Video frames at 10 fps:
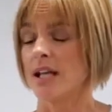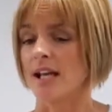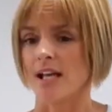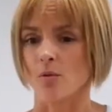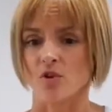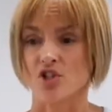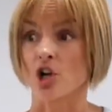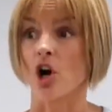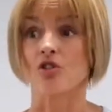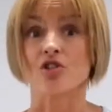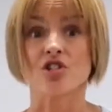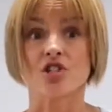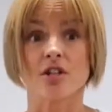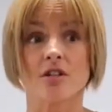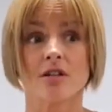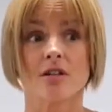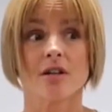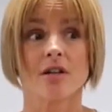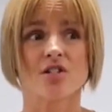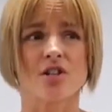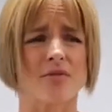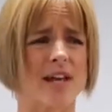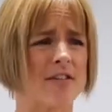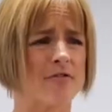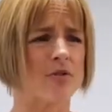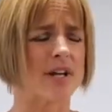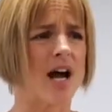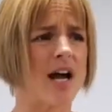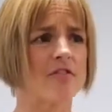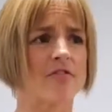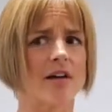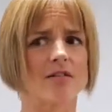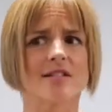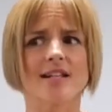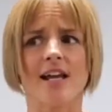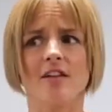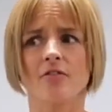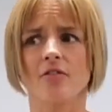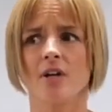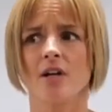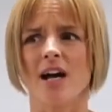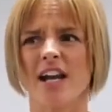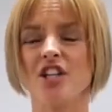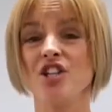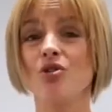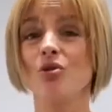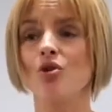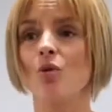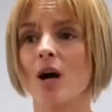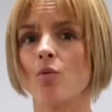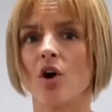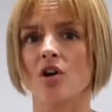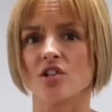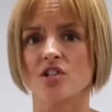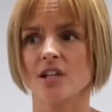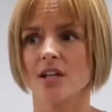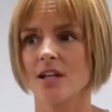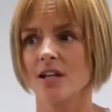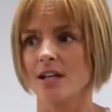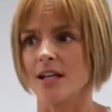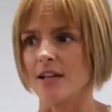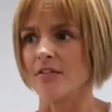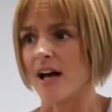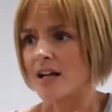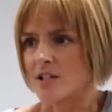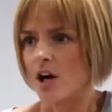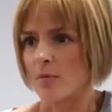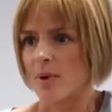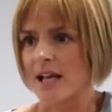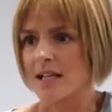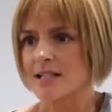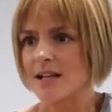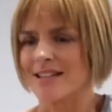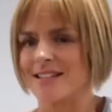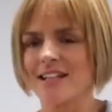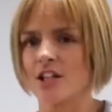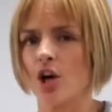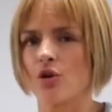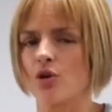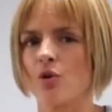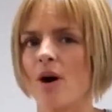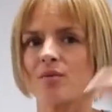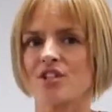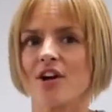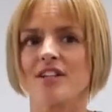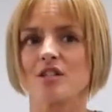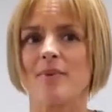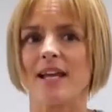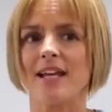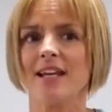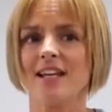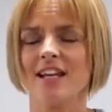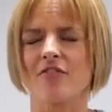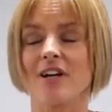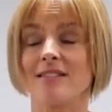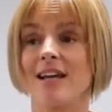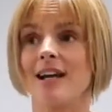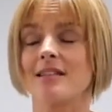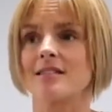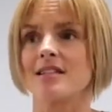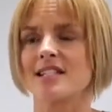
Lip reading: it was constant, so therefore it kind of felt safe. And I knew who I was in that dark place. I didn't know who I was going to be if I dared to